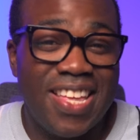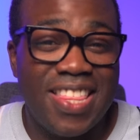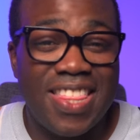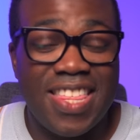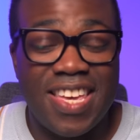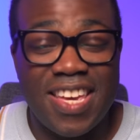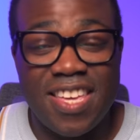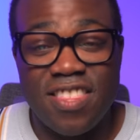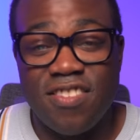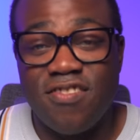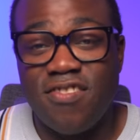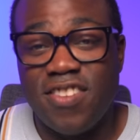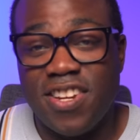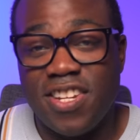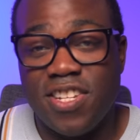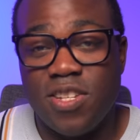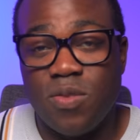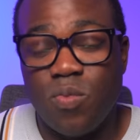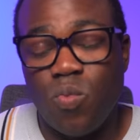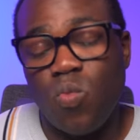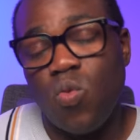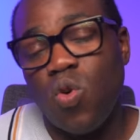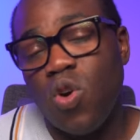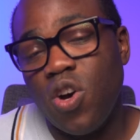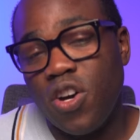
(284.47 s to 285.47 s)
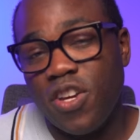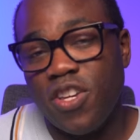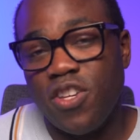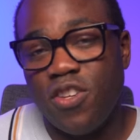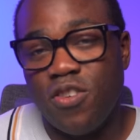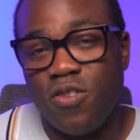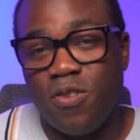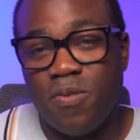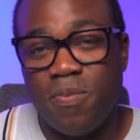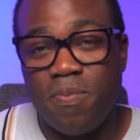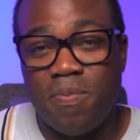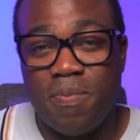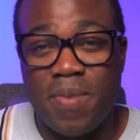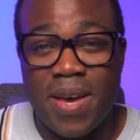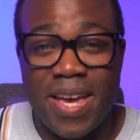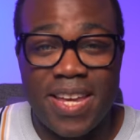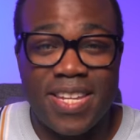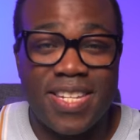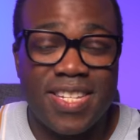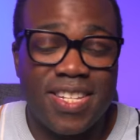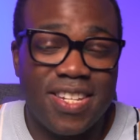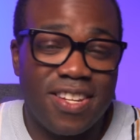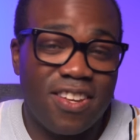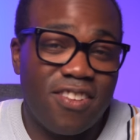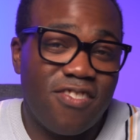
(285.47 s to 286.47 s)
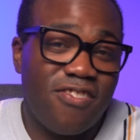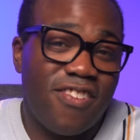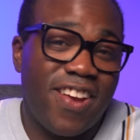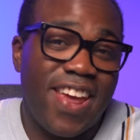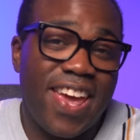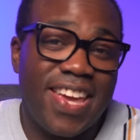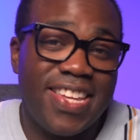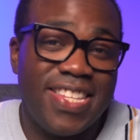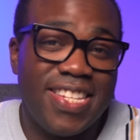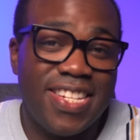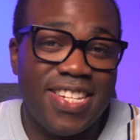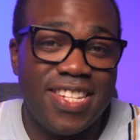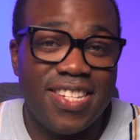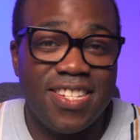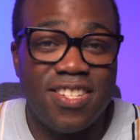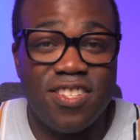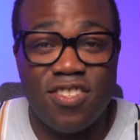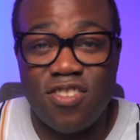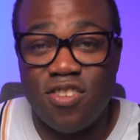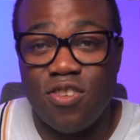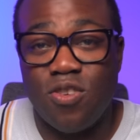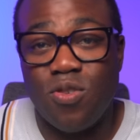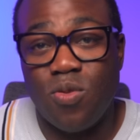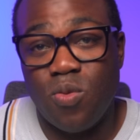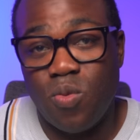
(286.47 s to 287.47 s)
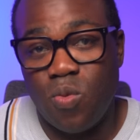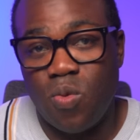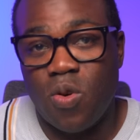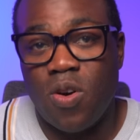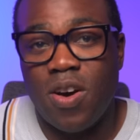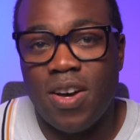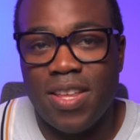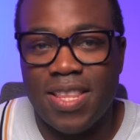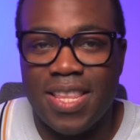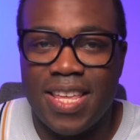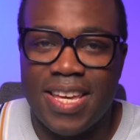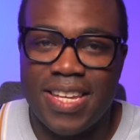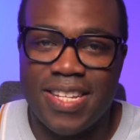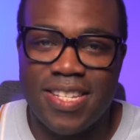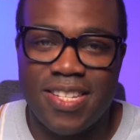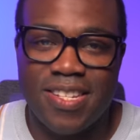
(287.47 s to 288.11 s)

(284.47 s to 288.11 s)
They're the reason why your best creators do what they